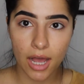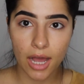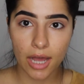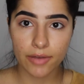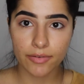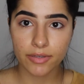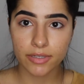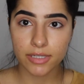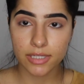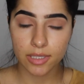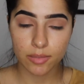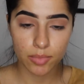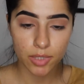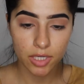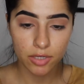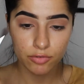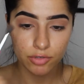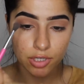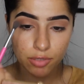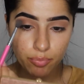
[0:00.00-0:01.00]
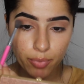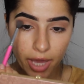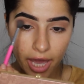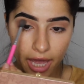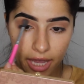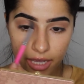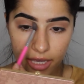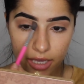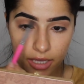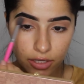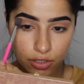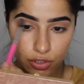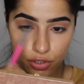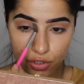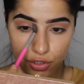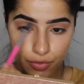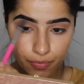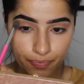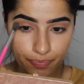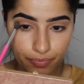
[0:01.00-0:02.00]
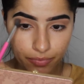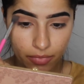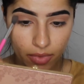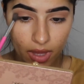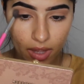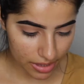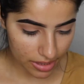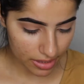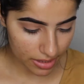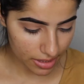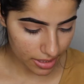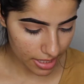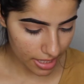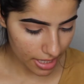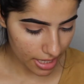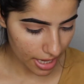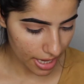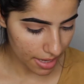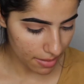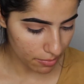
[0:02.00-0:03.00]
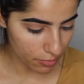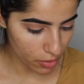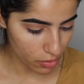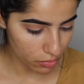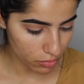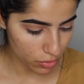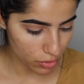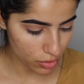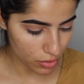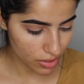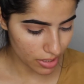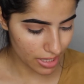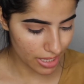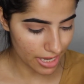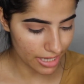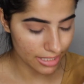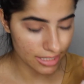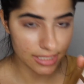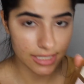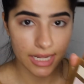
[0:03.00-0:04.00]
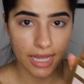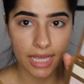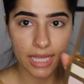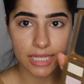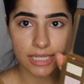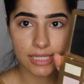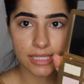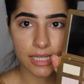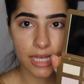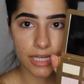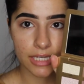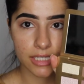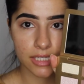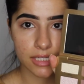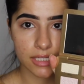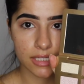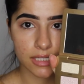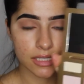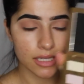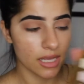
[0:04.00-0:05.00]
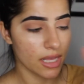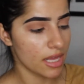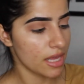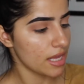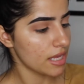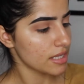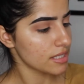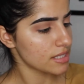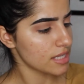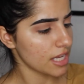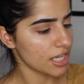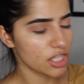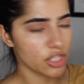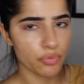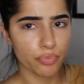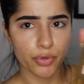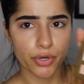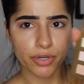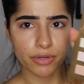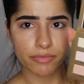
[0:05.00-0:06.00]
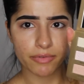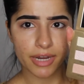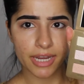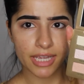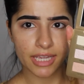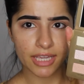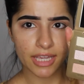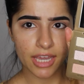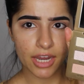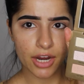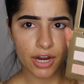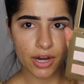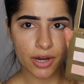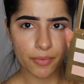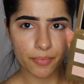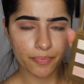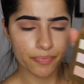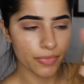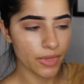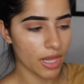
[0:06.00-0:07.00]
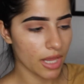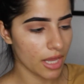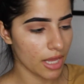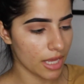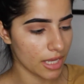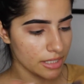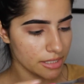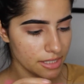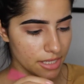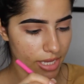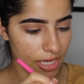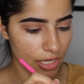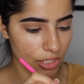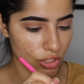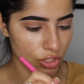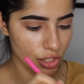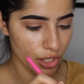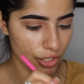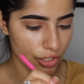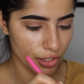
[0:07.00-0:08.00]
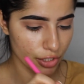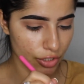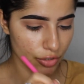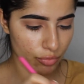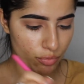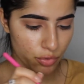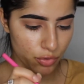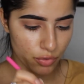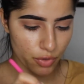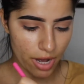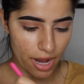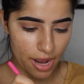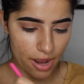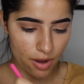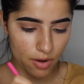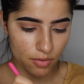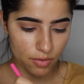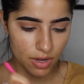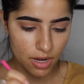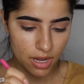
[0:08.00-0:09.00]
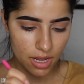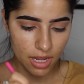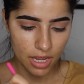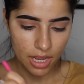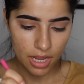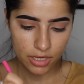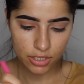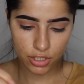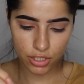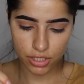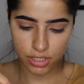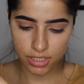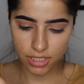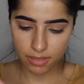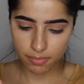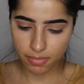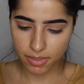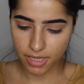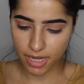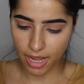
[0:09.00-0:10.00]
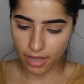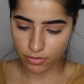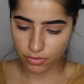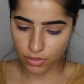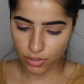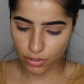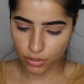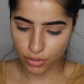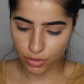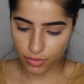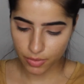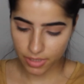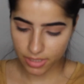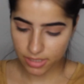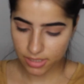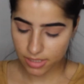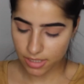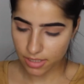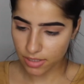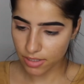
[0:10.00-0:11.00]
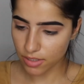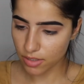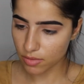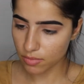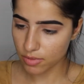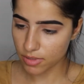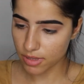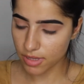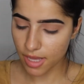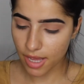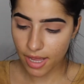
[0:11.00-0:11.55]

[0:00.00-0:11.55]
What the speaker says: obviously being repackaged. I think I'm going to then take Sexpert right here. It's a darker brown, and just deepen out the crease a little with